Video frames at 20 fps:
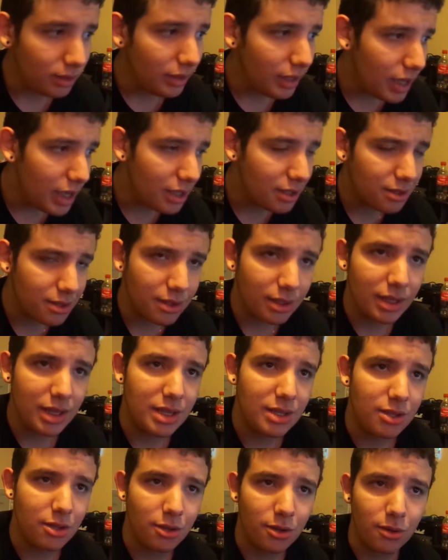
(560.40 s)
it's
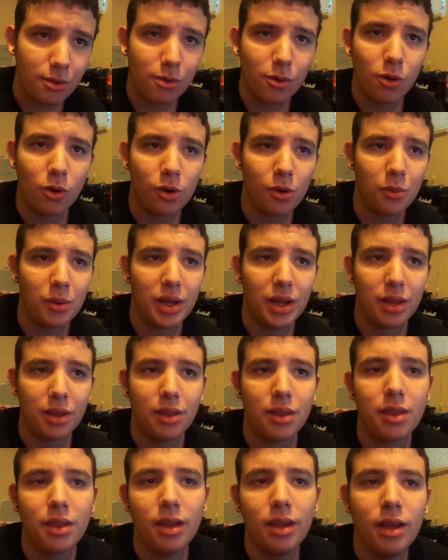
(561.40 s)
easier to record
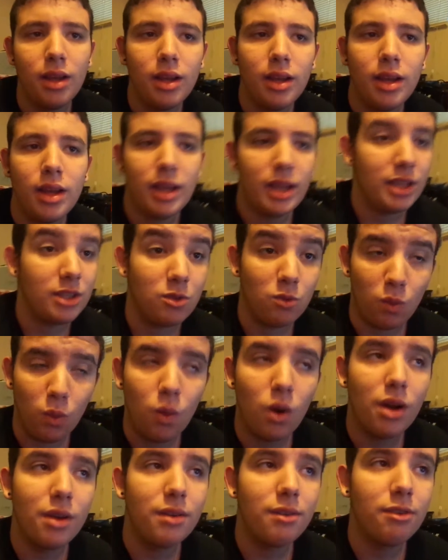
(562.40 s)
with. It's
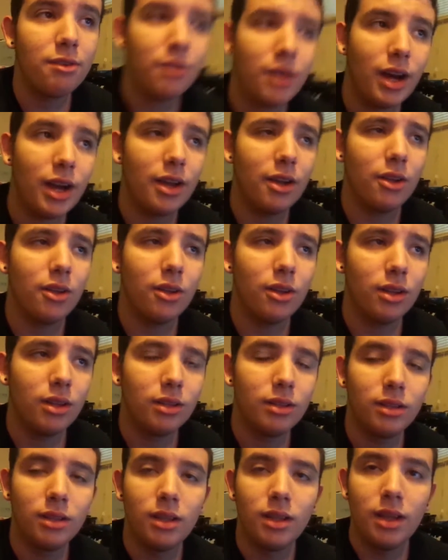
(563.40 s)
one file
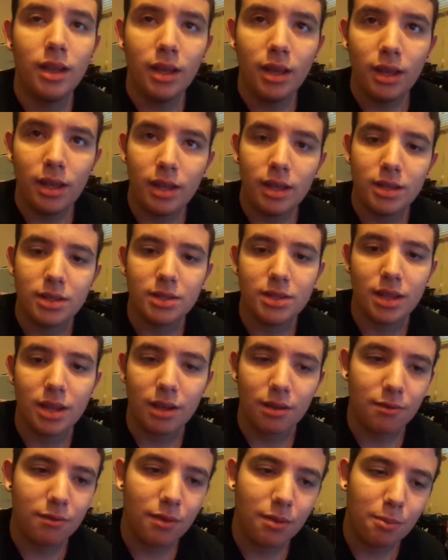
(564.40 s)
instead
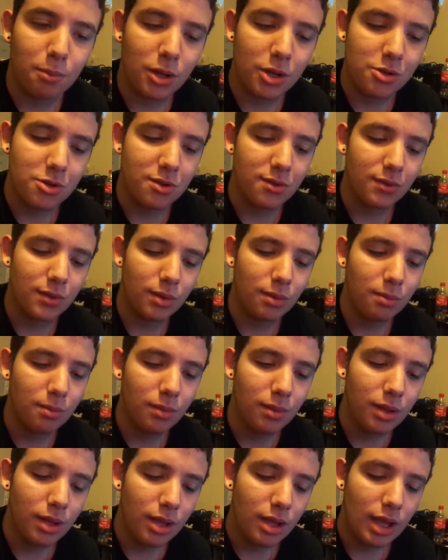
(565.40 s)
of a bunch of them,
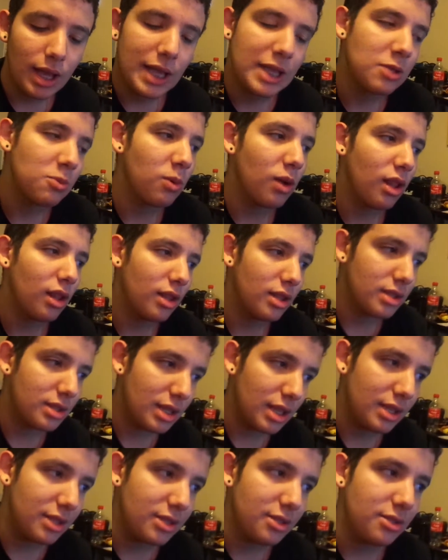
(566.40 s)
as well as
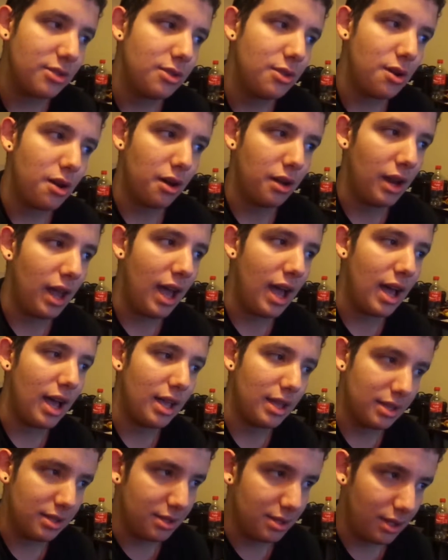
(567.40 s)
it's not
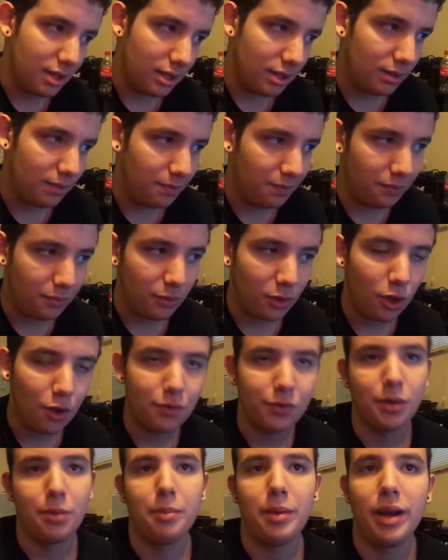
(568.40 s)
as
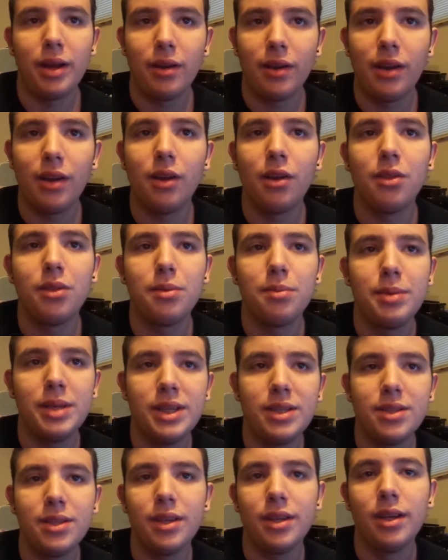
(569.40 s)
overbearing on the
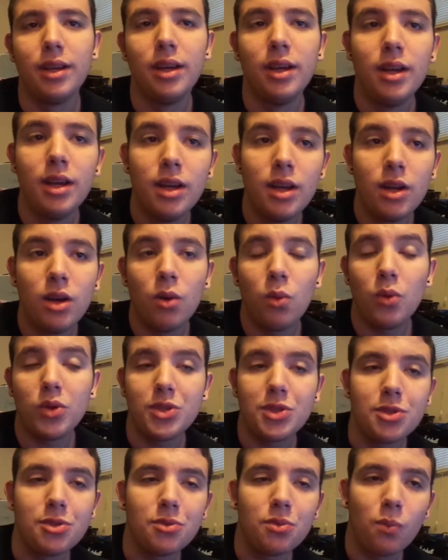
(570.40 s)
PC, which
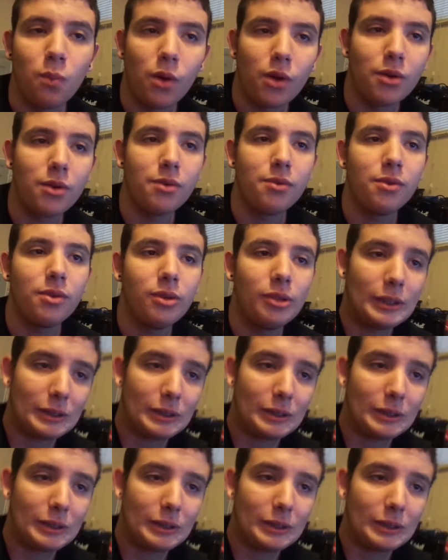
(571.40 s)
is wonderful.